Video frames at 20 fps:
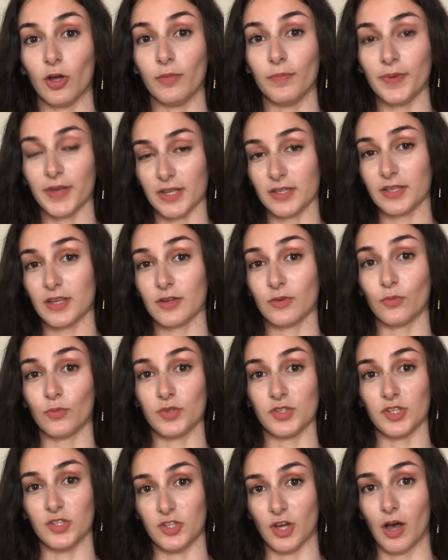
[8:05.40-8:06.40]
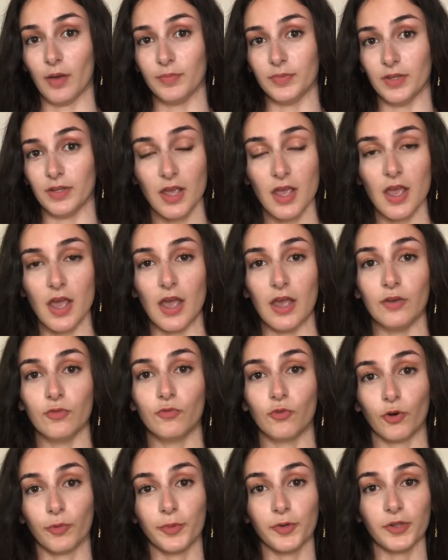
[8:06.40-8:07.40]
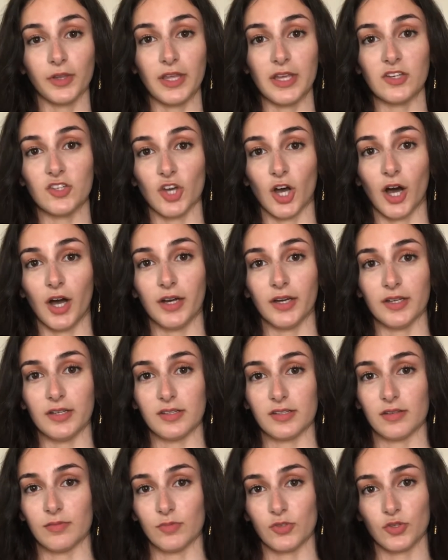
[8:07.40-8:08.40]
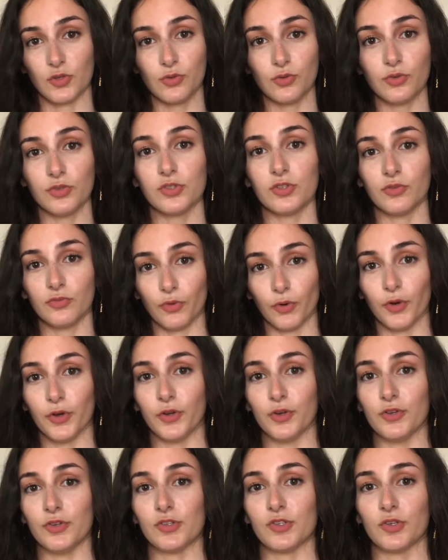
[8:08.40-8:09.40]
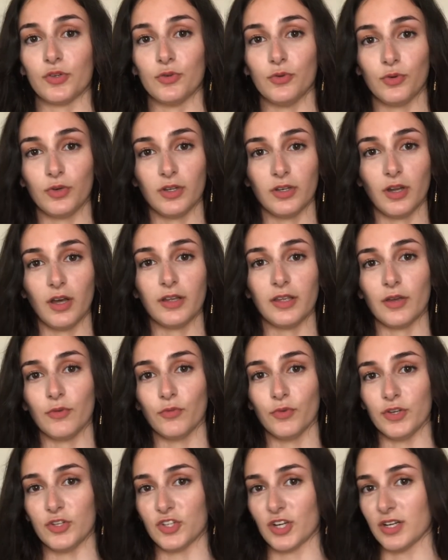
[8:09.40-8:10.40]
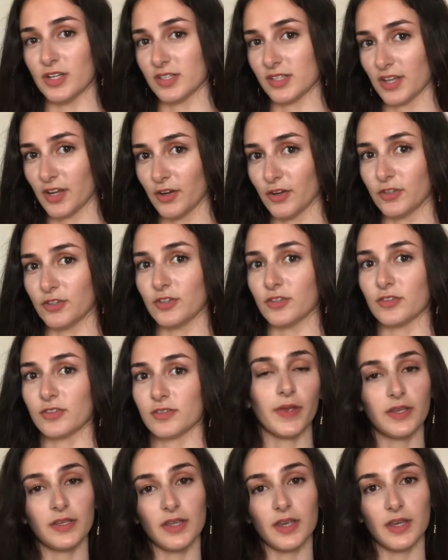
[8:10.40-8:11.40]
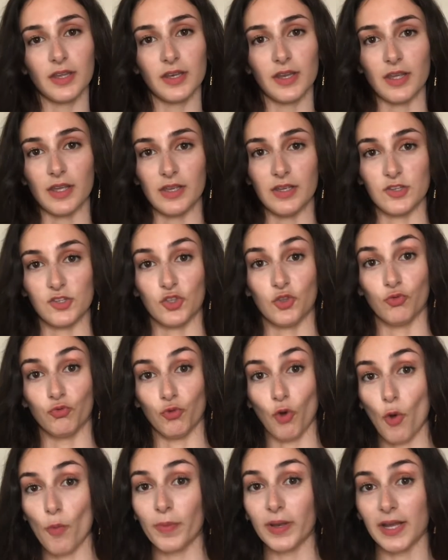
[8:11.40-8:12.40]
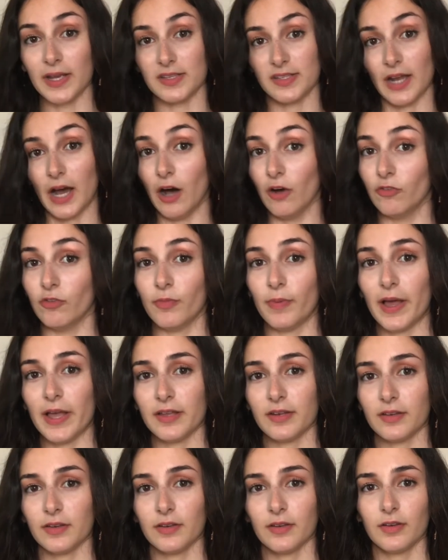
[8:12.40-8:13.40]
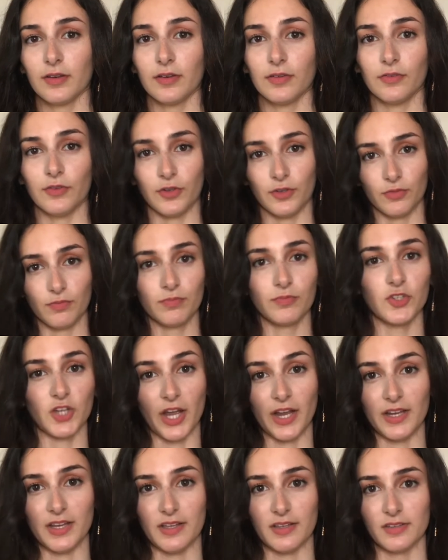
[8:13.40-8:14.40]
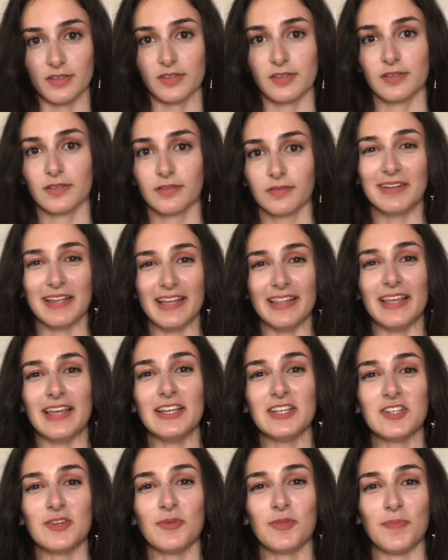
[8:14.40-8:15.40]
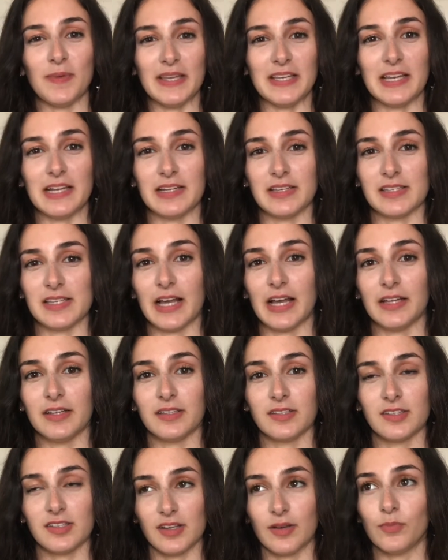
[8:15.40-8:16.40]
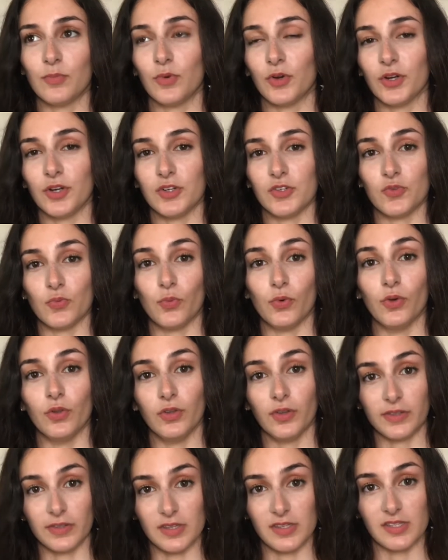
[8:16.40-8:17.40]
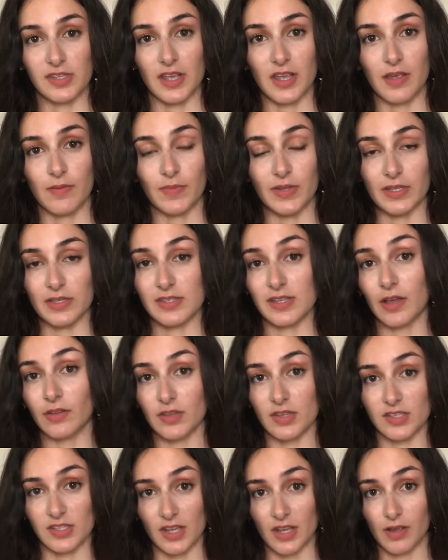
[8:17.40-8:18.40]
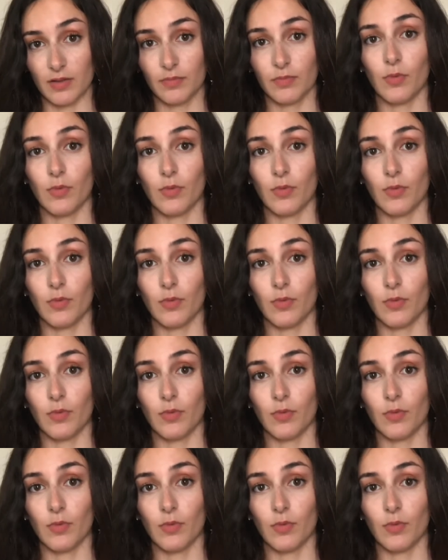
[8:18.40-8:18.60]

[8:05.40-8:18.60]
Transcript: Pinyin was adopted and formerly taught in some schools to foreigners who could not yet read Chinese characters. Pinyin is the Romanized alphabet for Chinese. Okay, the issue with Pinyin is that some words will look the same and sound the same,